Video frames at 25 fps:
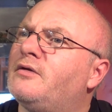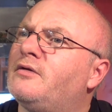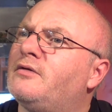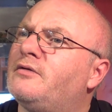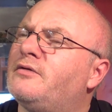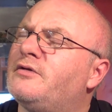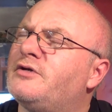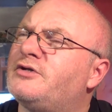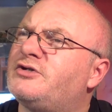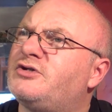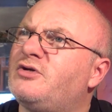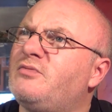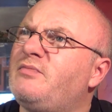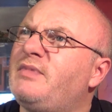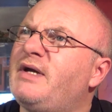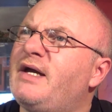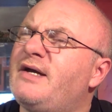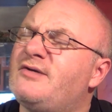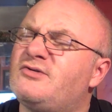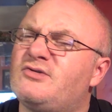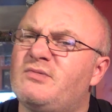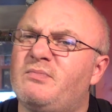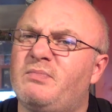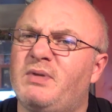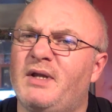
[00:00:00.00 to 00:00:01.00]
There's some
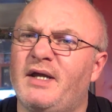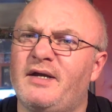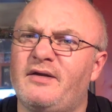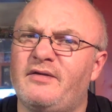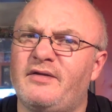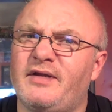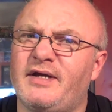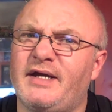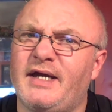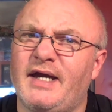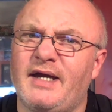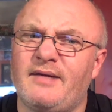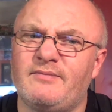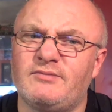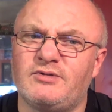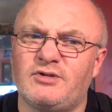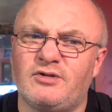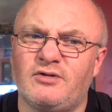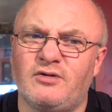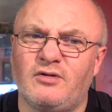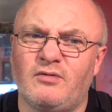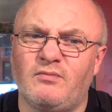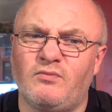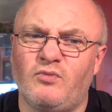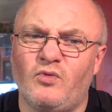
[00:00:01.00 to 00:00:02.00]
games we played at the Games
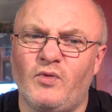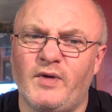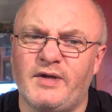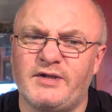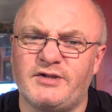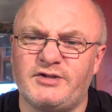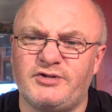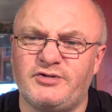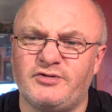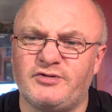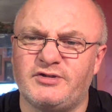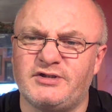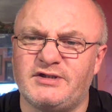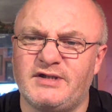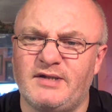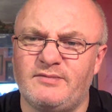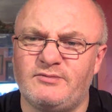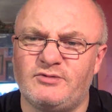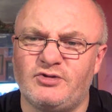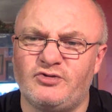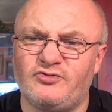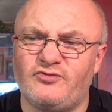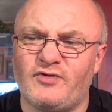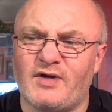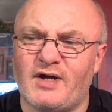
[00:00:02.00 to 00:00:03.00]
Club which just seemed
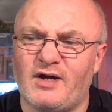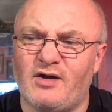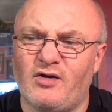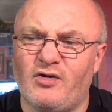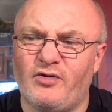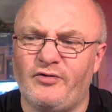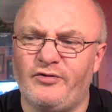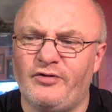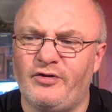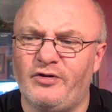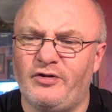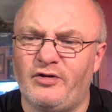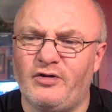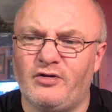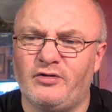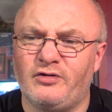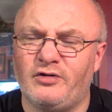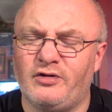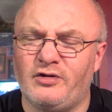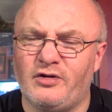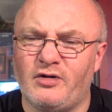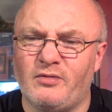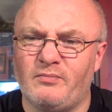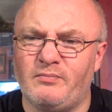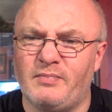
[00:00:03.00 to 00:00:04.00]
to drag on and on
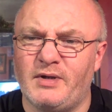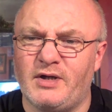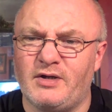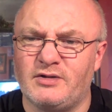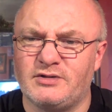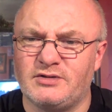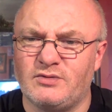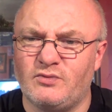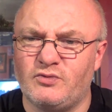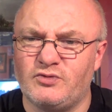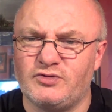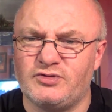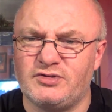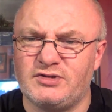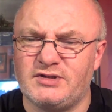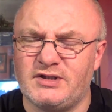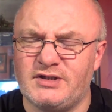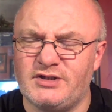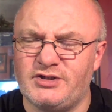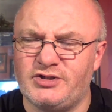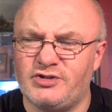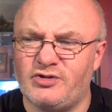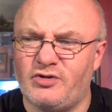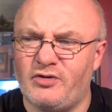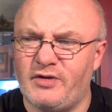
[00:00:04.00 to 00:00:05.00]
and on because I wasn't
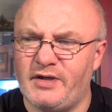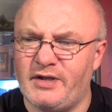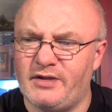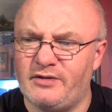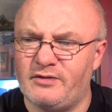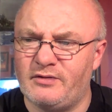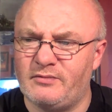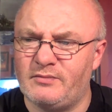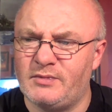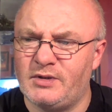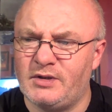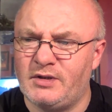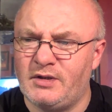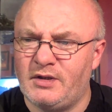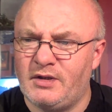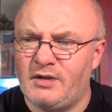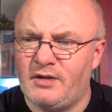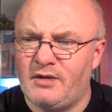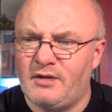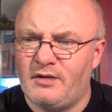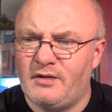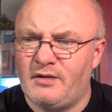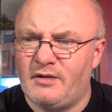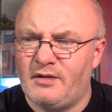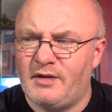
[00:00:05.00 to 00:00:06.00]
enjoying them.
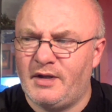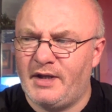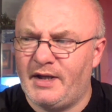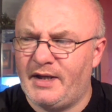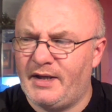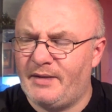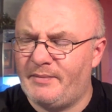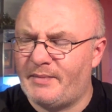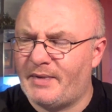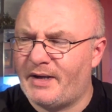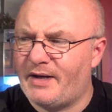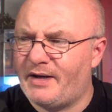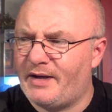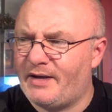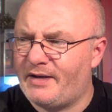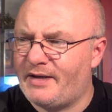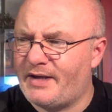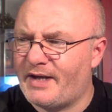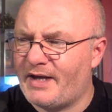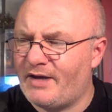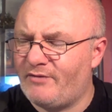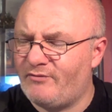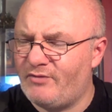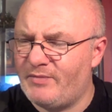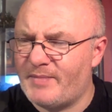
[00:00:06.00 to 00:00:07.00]
And I
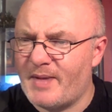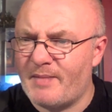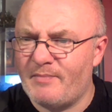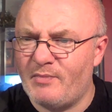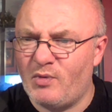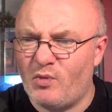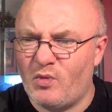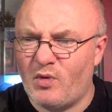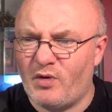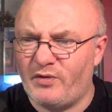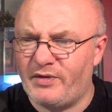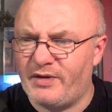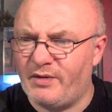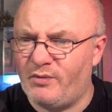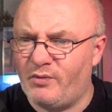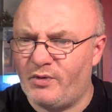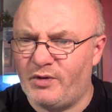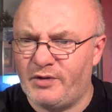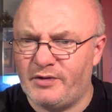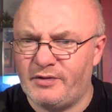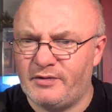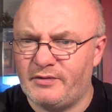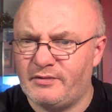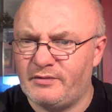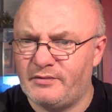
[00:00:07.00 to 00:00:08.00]
can't remember what they
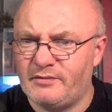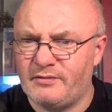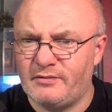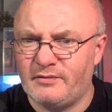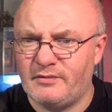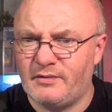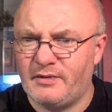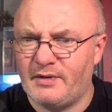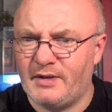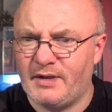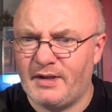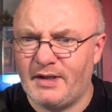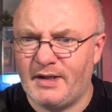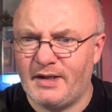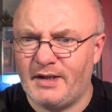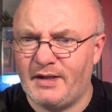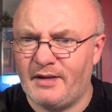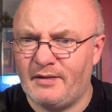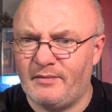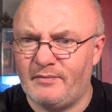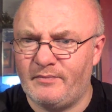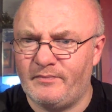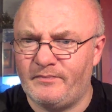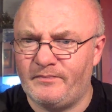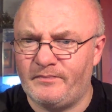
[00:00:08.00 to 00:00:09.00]
were.
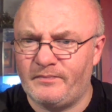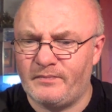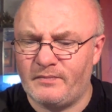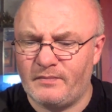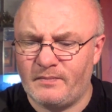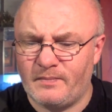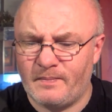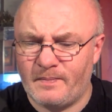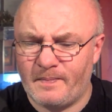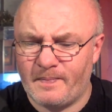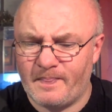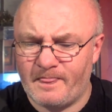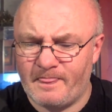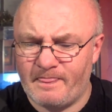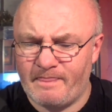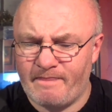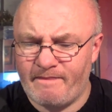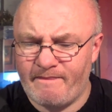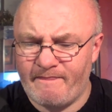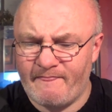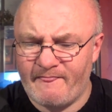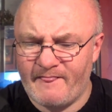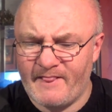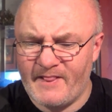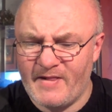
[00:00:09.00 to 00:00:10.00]

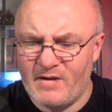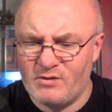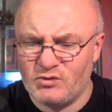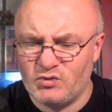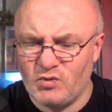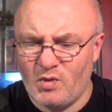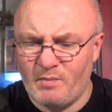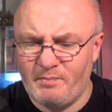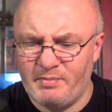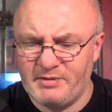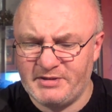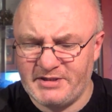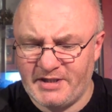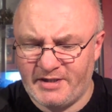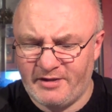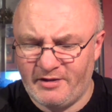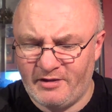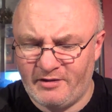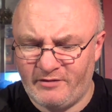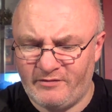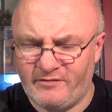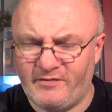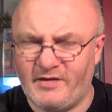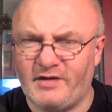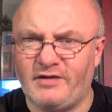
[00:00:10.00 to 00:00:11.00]
There was one
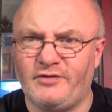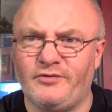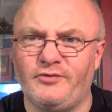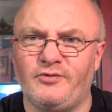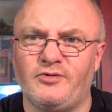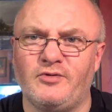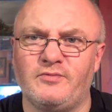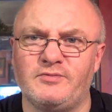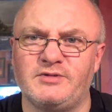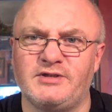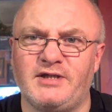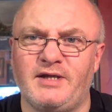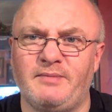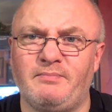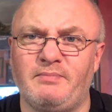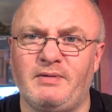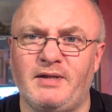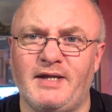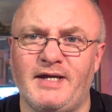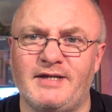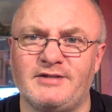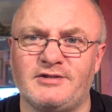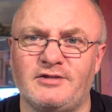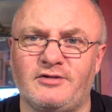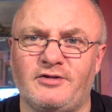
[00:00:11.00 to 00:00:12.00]
particular fella who comes in, he
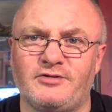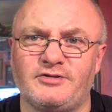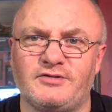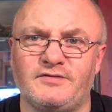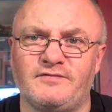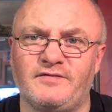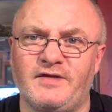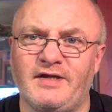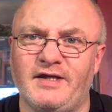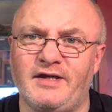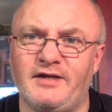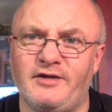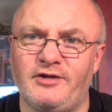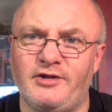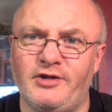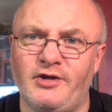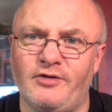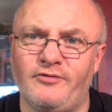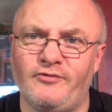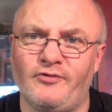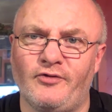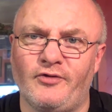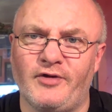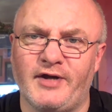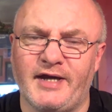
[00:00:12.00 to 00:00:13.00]
plays a lot of the
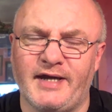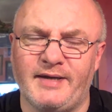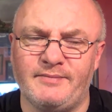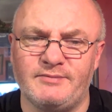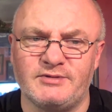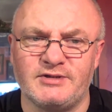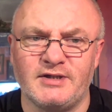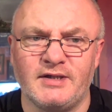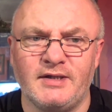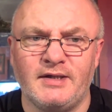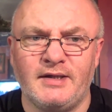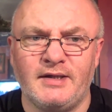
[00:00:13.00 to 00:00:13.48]
Euro games,